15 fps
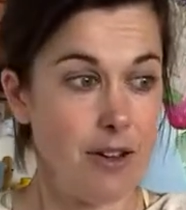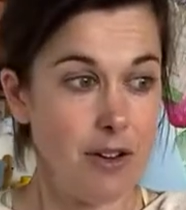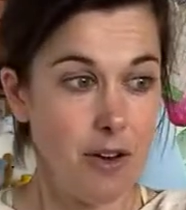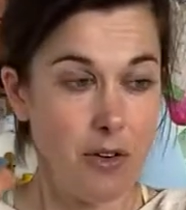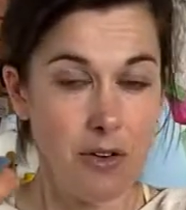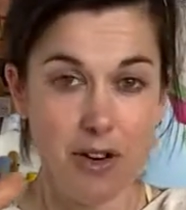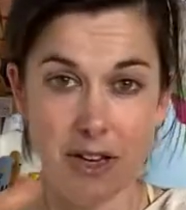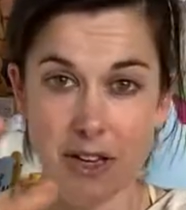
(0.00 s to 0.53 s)

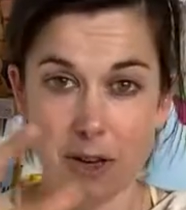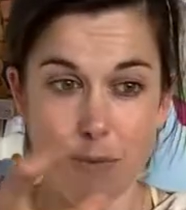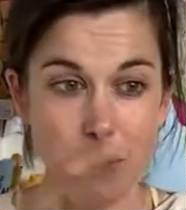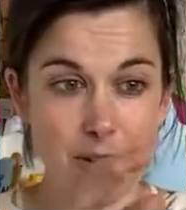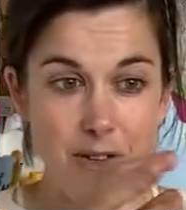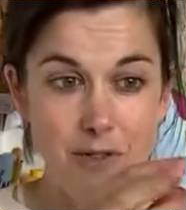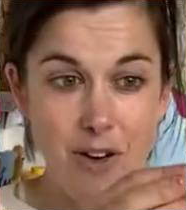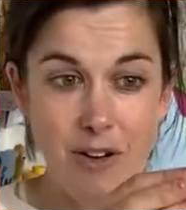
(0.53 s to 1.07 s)
Or it could
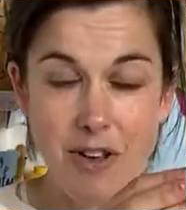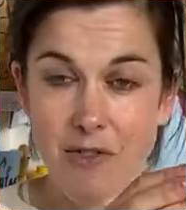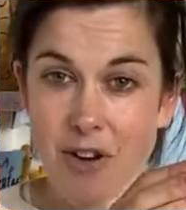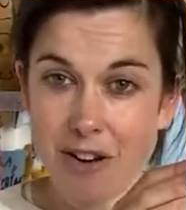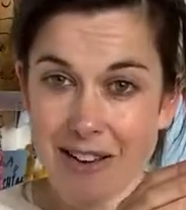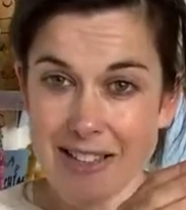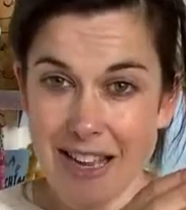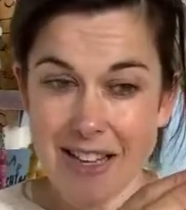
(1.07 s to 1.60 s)
be very,
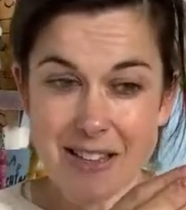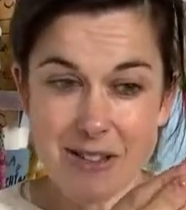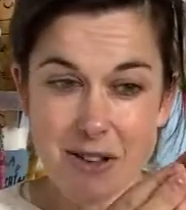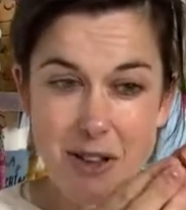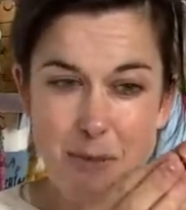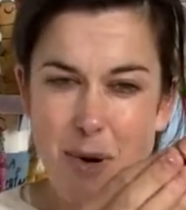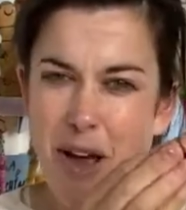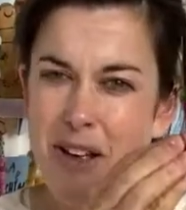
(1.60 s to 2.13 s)
very dense, or
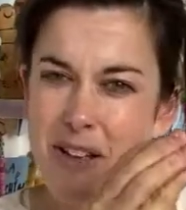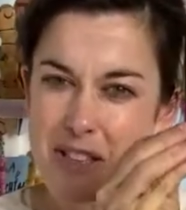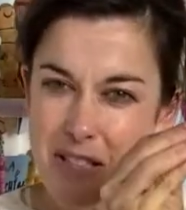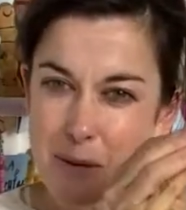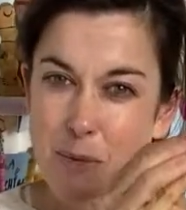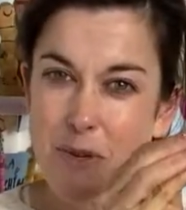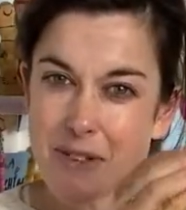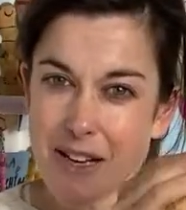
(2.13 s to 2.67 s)
the particles
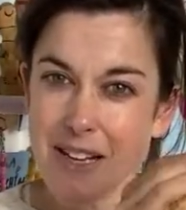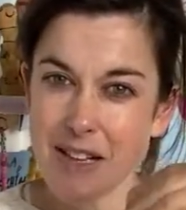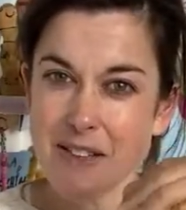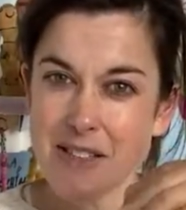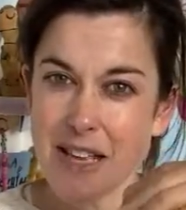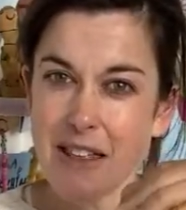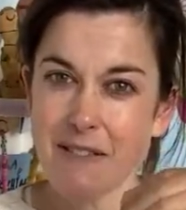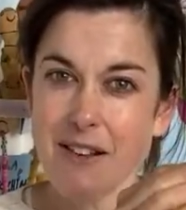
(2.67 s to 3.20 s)
could be really close
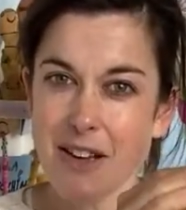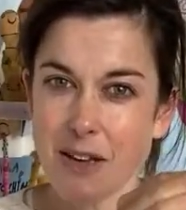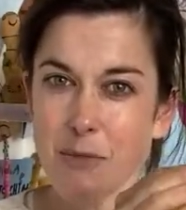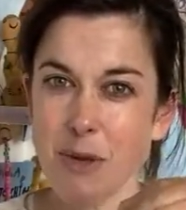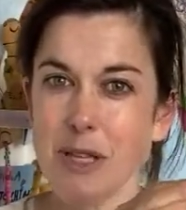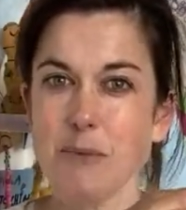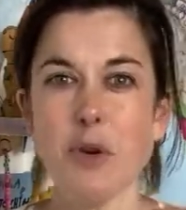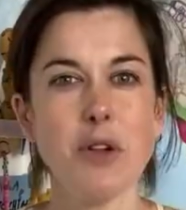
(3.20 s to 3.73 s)
together and it could
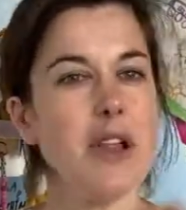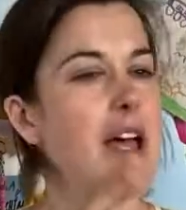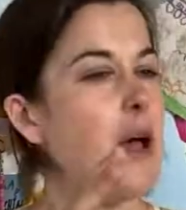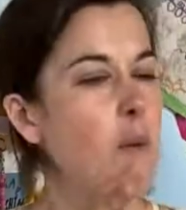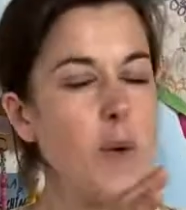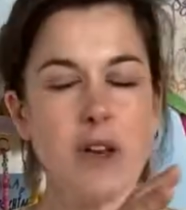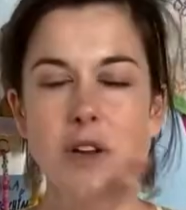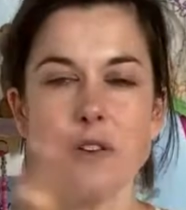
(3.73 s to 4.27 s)
be small.
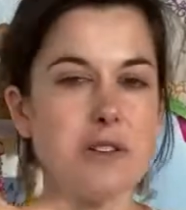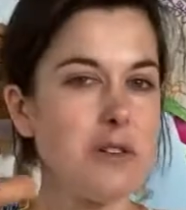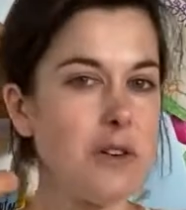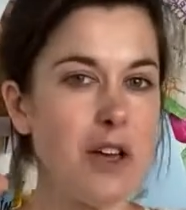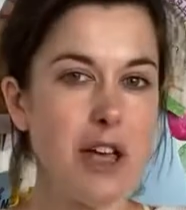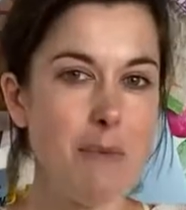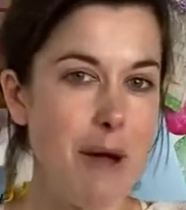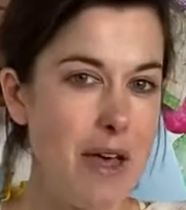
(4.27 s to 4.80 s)
We're not
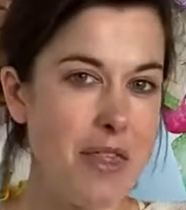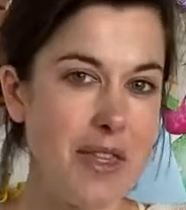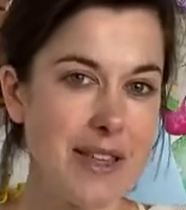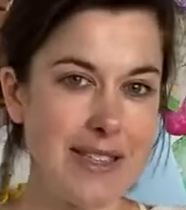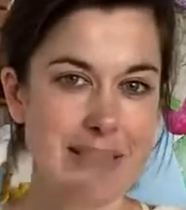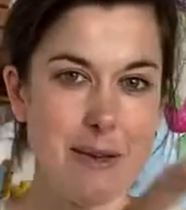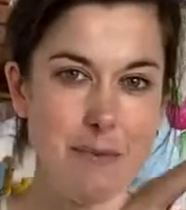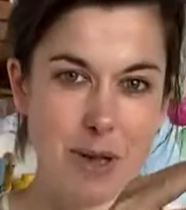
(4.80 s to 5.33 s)
talking about
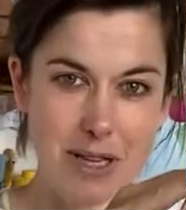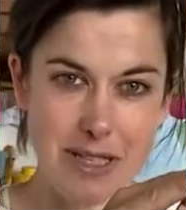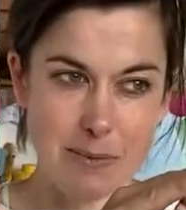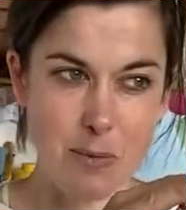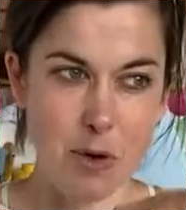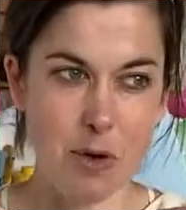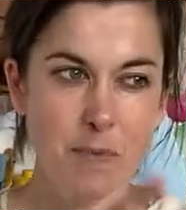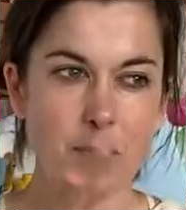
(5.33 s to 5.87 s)
things that are big and
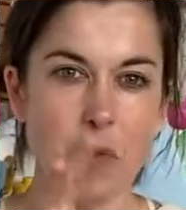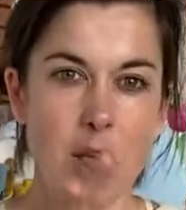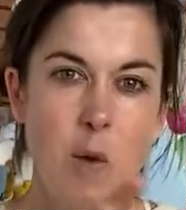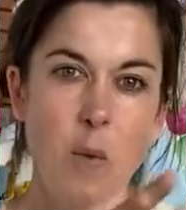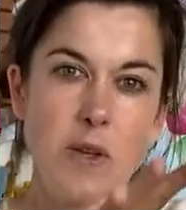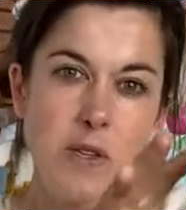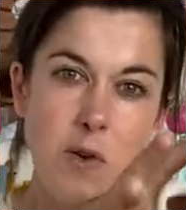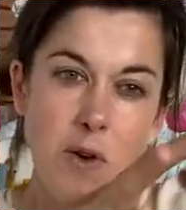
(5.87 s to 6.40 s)
small.
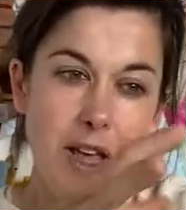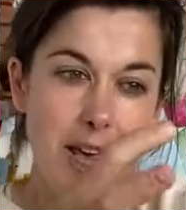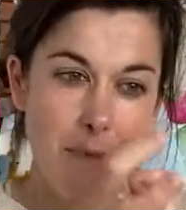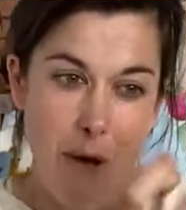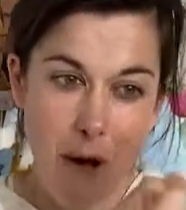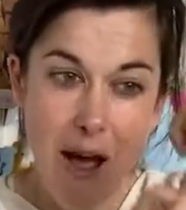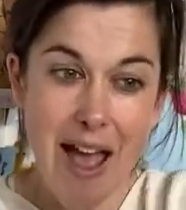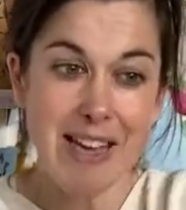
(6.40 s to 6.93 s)
We're talking
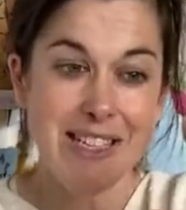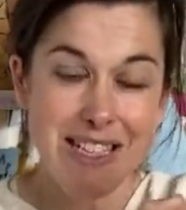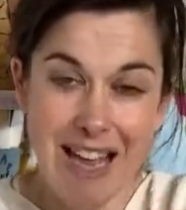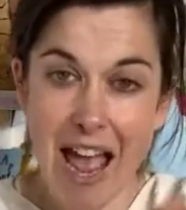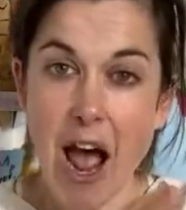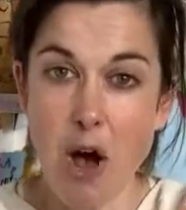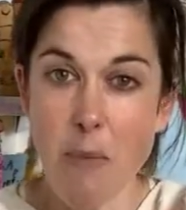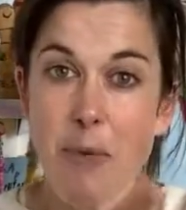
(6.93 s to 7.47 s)
about actually
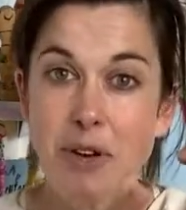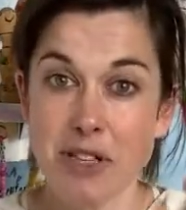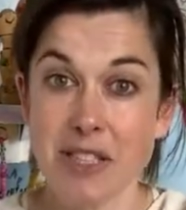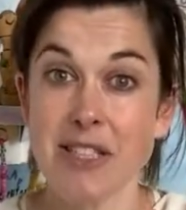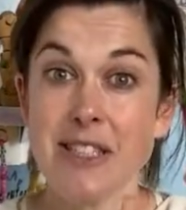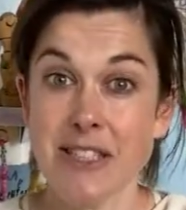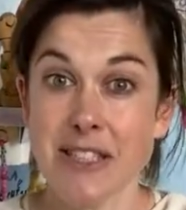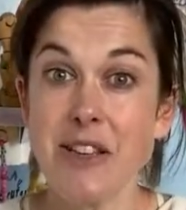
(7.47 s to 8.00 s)
how much
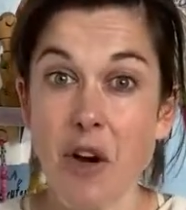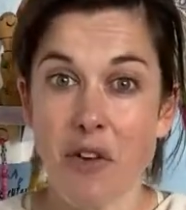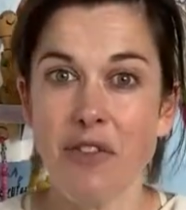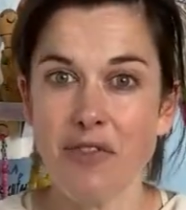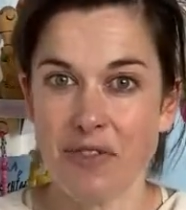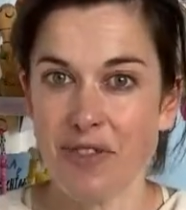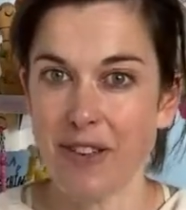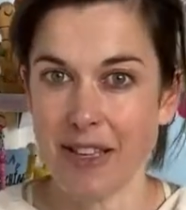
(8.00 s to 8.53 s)

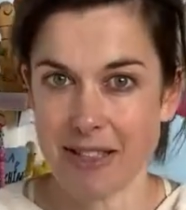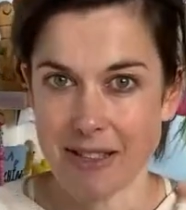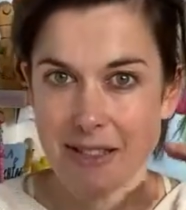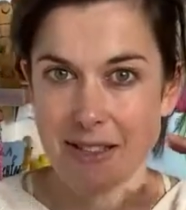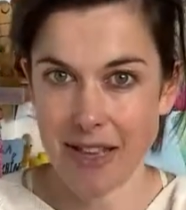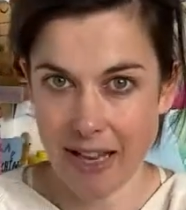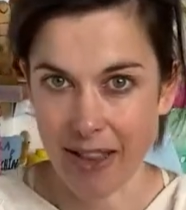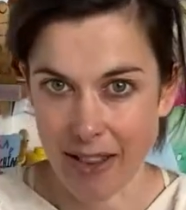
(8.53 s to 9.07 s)
stuff is
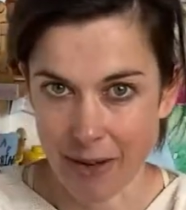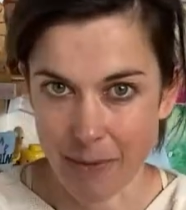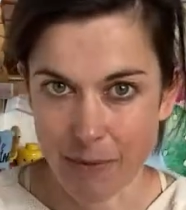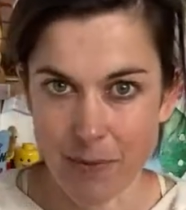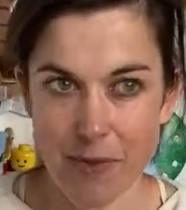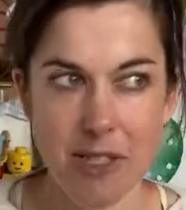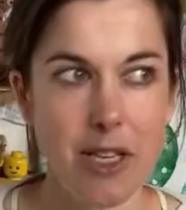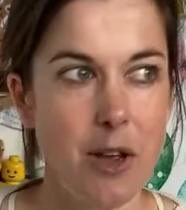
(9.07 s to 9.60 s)
in them.
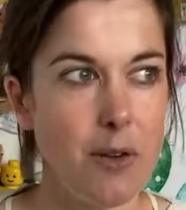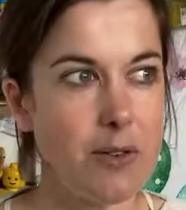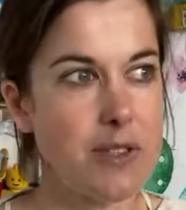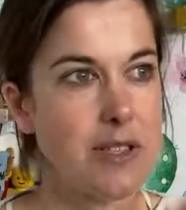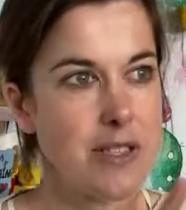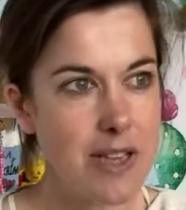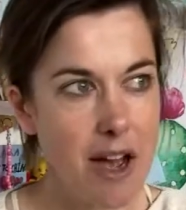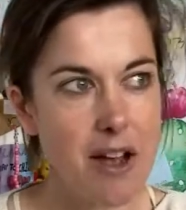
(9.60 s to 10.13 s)
So
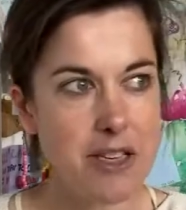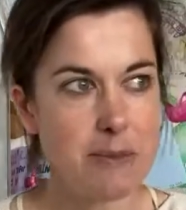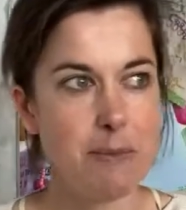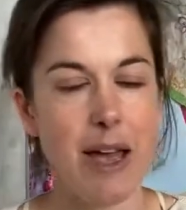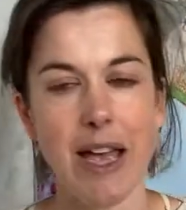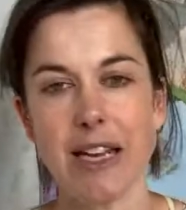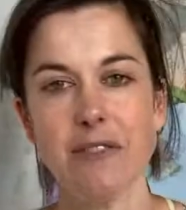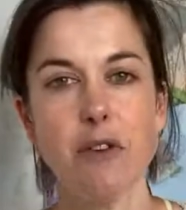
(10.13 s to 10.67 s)
stars
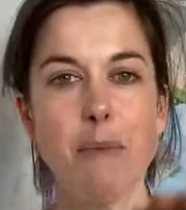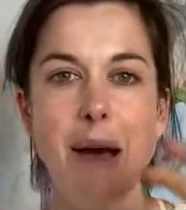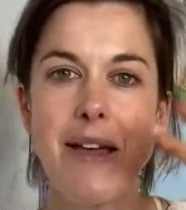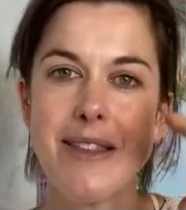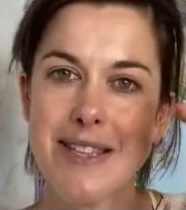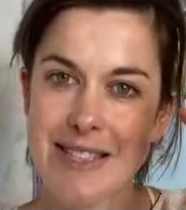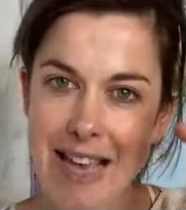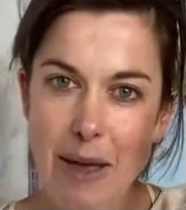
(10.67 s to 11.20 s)
made of about
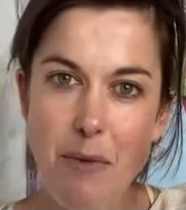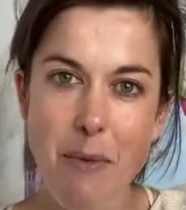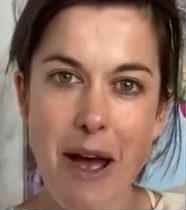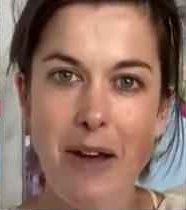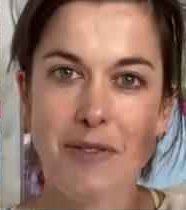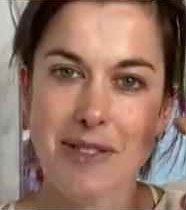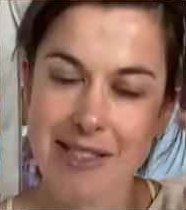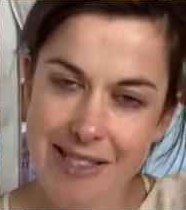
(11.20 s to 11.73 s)
the same amount
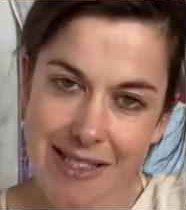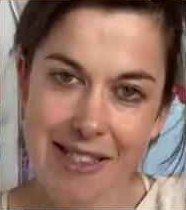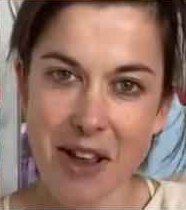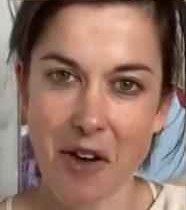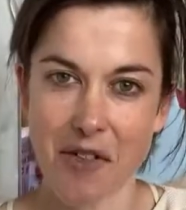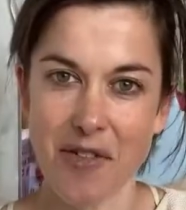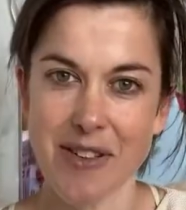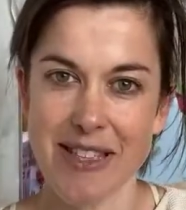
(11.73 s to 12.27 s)
of
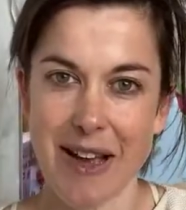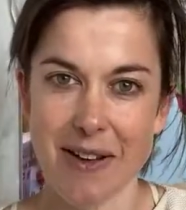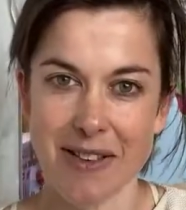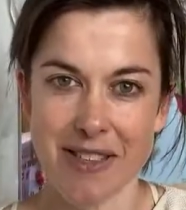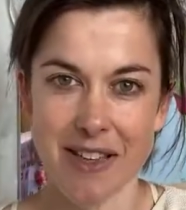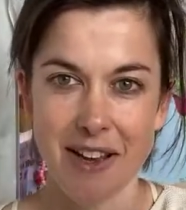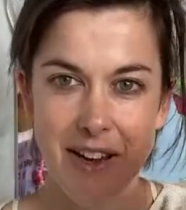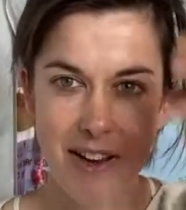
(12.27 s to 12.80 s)
stuff as our
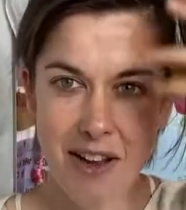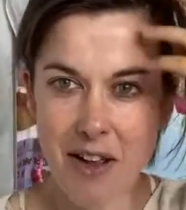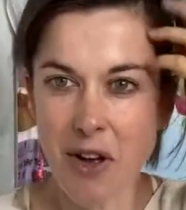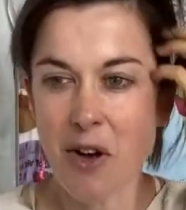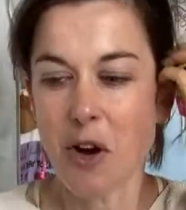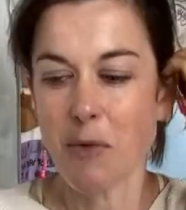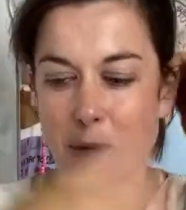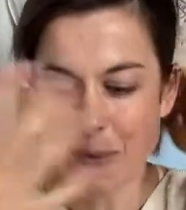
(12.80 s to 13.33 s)
sun,
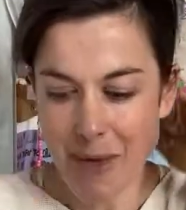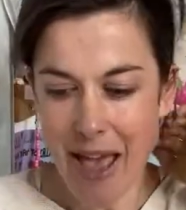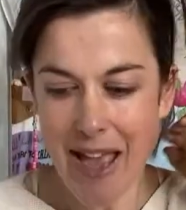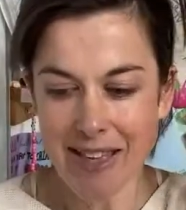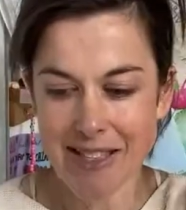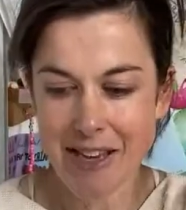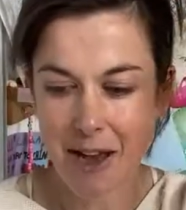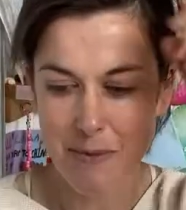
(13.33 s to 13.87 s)
or maybe
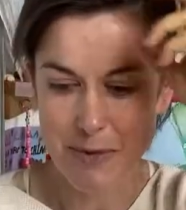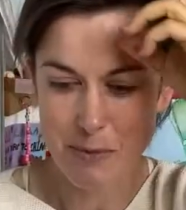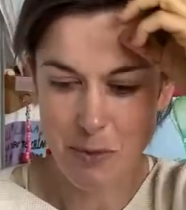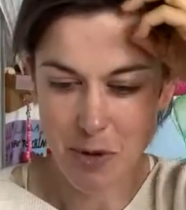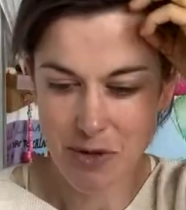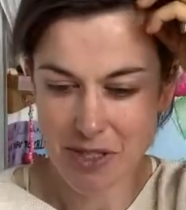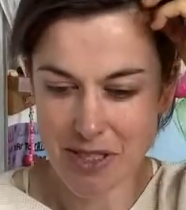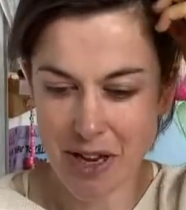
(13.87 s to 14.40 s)
8 times
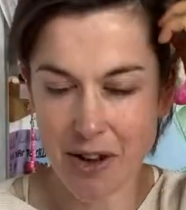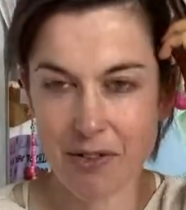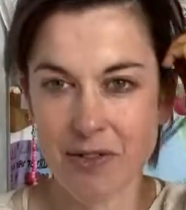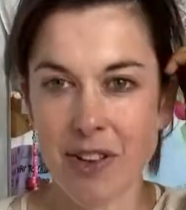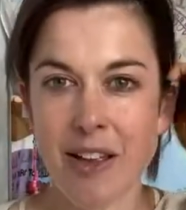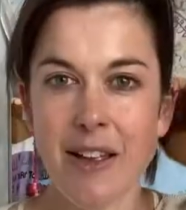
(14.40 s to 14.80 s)
more stuff.